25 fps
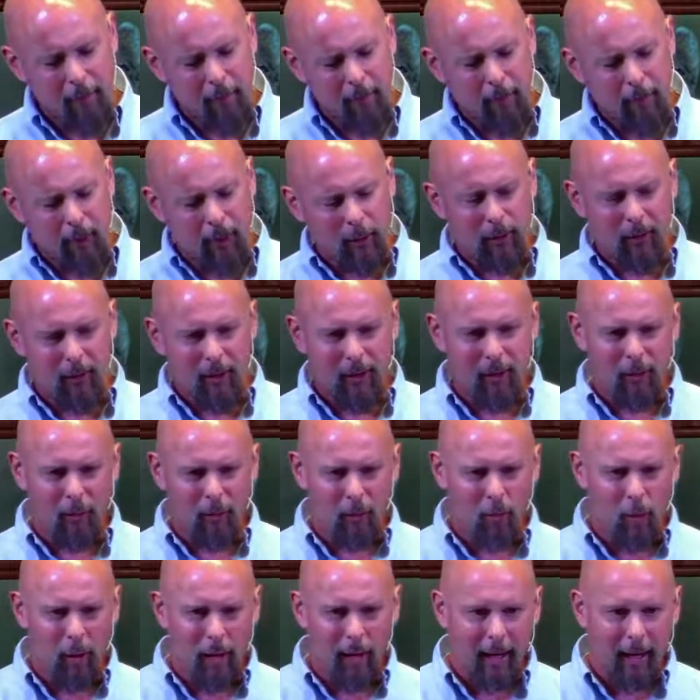melting
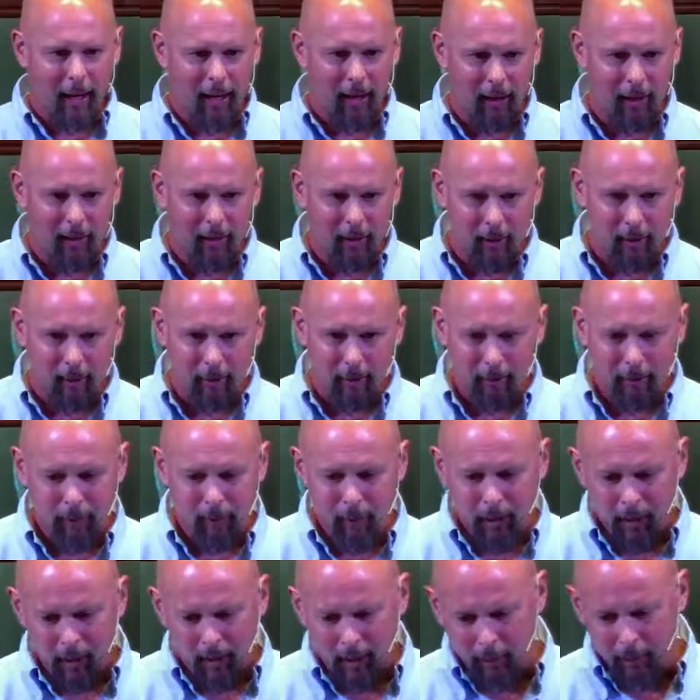away the
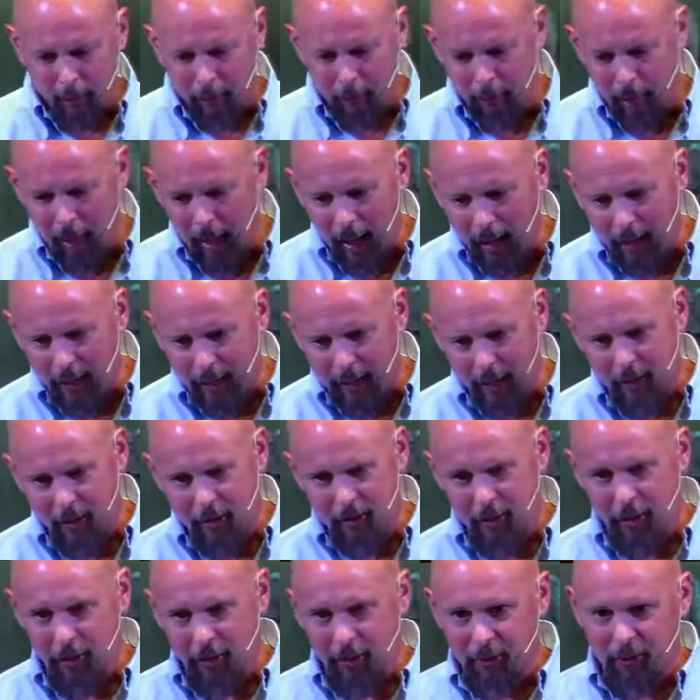bondage
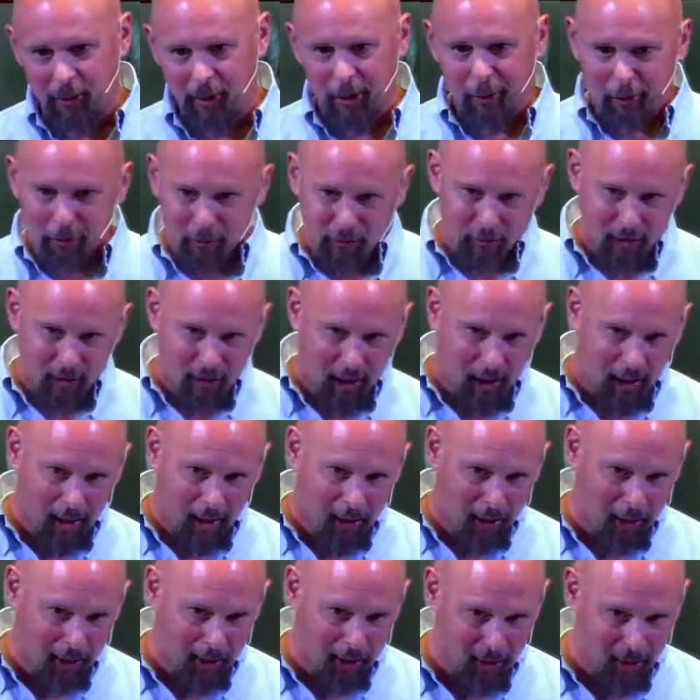of
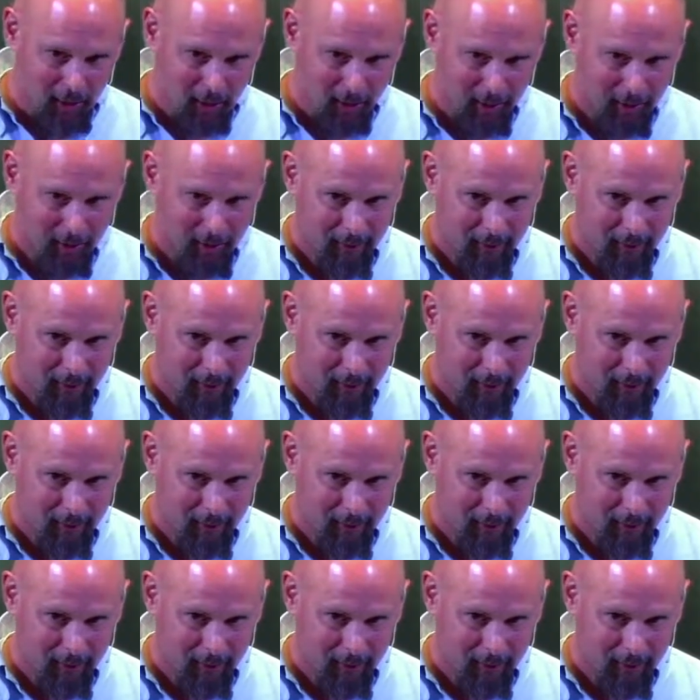self-cherishing.